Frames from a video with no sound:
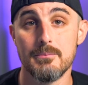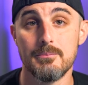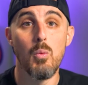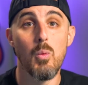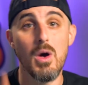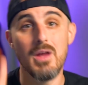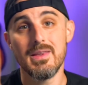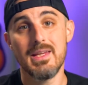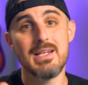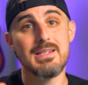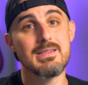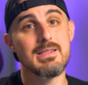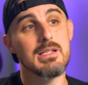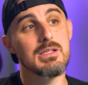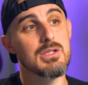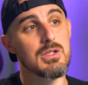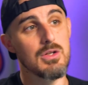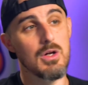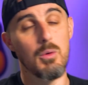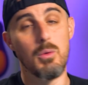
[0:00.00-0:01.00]
One last thing
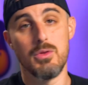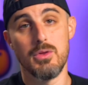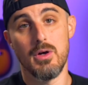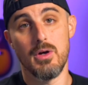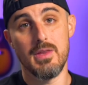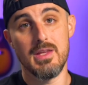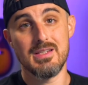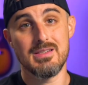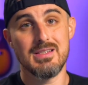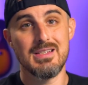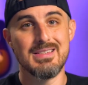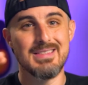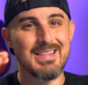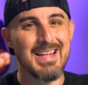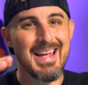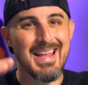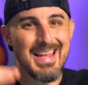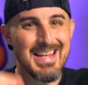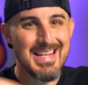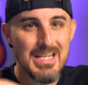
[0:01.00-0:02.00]
to note with all this is
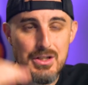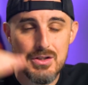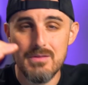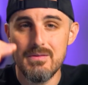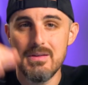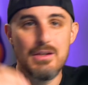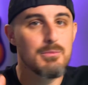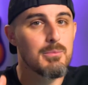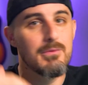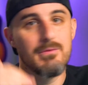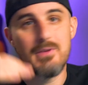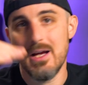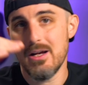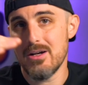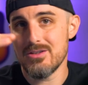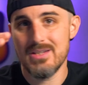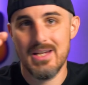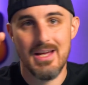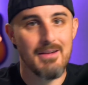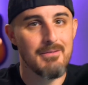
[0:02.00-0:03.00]
each of these
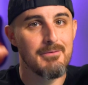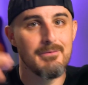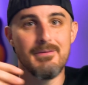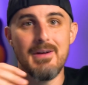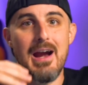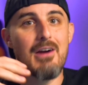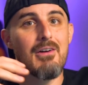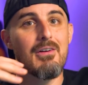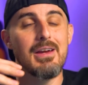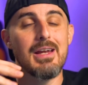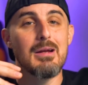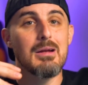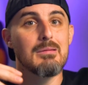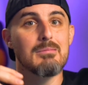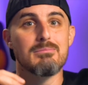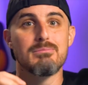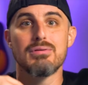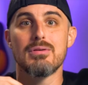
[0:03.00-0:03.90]
providers have varying